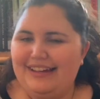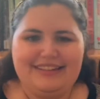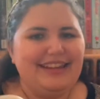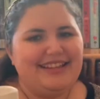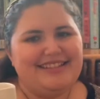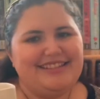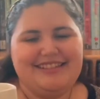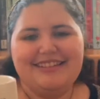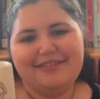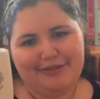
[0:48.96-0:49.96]

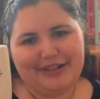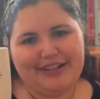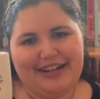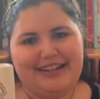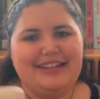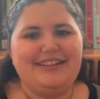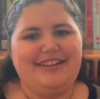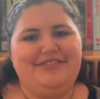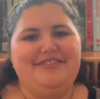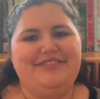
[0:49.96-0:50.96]
Yes. We're gonna need
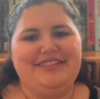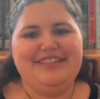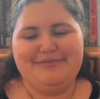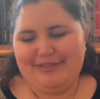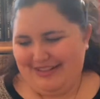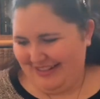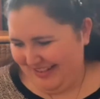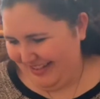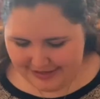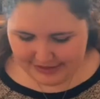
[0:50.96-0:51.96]
coffee for this one.
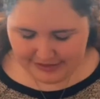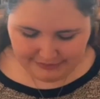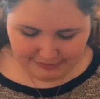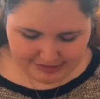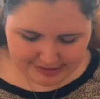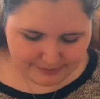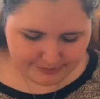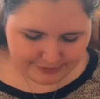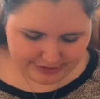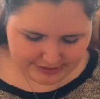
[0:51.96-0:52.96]
So the reason
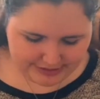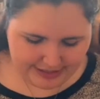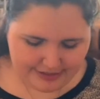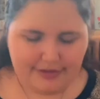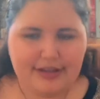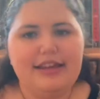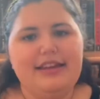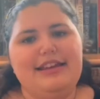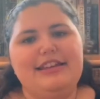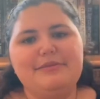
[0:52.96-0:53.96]
for the title
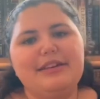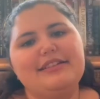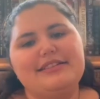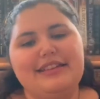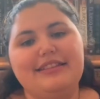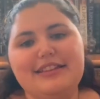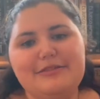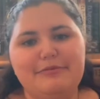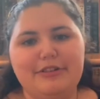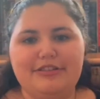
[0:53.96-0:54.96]
is because in this
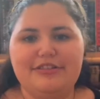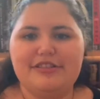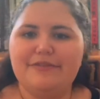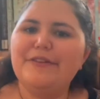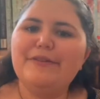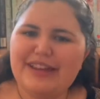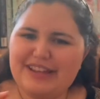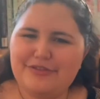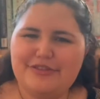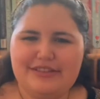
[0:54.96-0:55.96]
book, there's a few
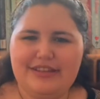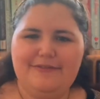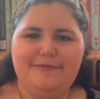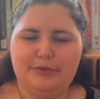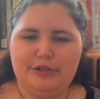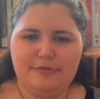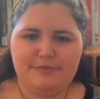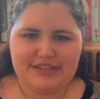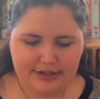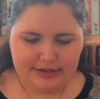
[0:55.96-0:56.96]
interesting
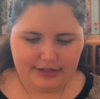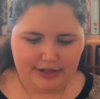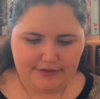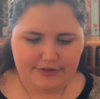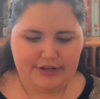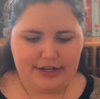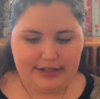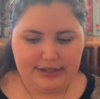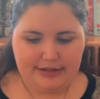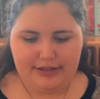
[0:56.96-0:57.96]
blurbs in the cover and
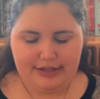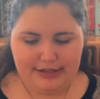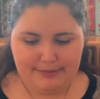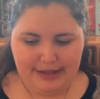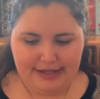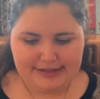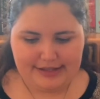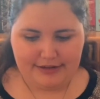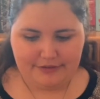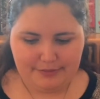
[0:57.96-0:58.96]
in the
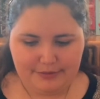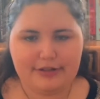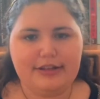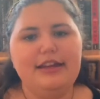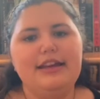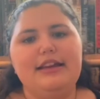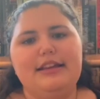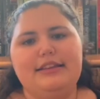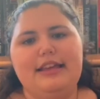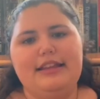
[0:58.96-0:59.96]
backside of the book
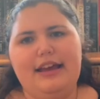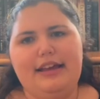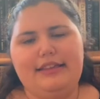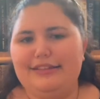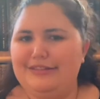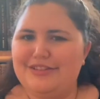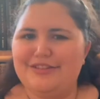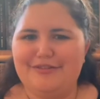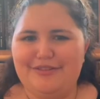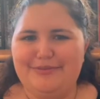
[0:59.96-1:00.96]
that I think
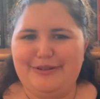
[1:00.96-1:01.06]
deserve to be